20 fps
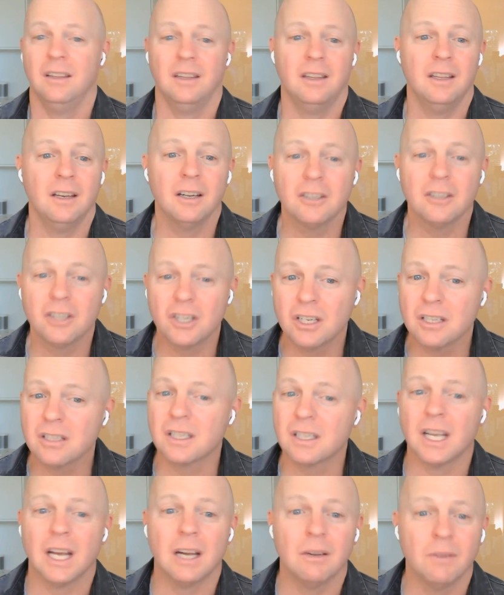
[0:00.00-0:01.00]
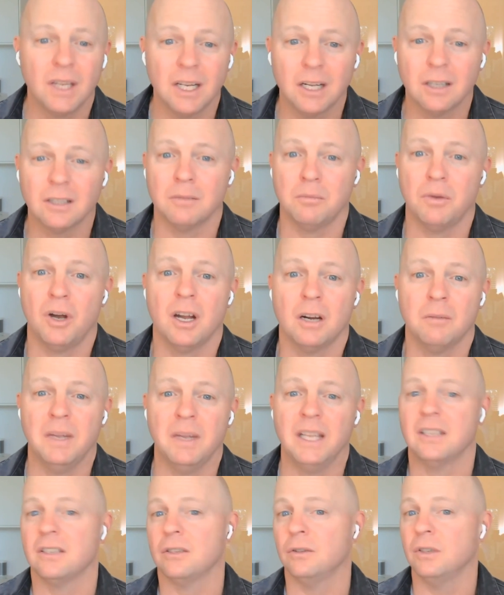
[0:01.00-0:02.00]
They're just coming out the bottom
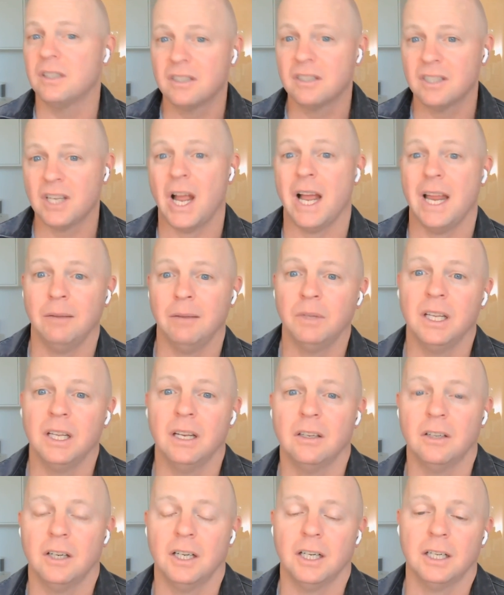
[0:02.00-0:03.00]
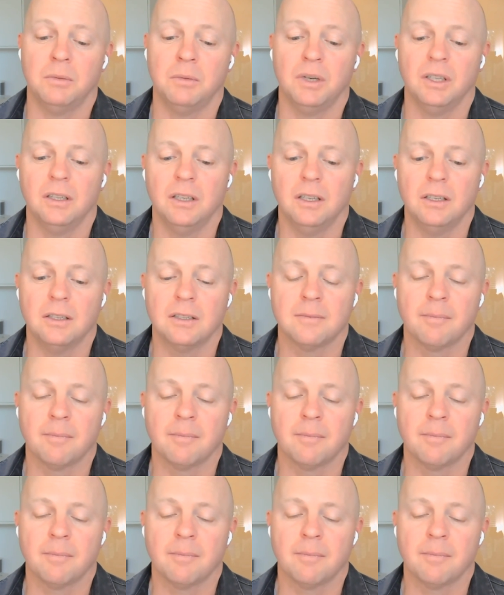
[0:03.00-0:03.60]
end. So it's timely to talk about this.